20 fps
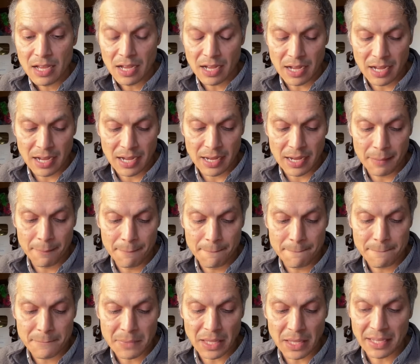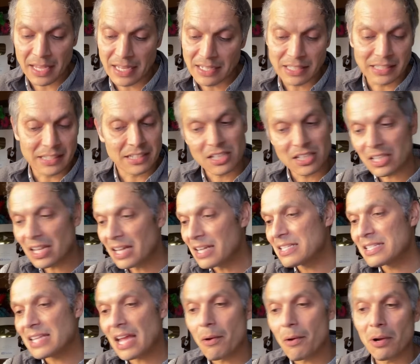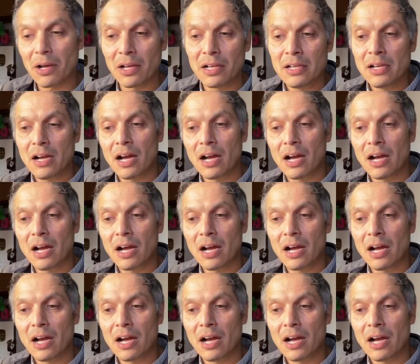Again, like Kanazawa,